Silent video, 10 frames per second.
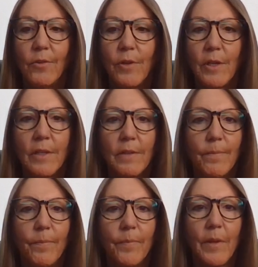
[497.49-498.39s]
You
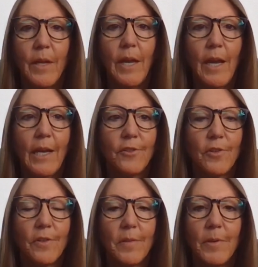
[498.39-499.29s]
can
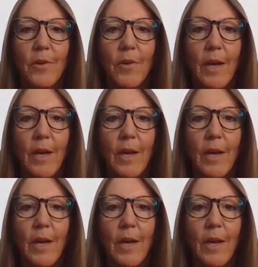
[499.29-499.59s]
answer them in your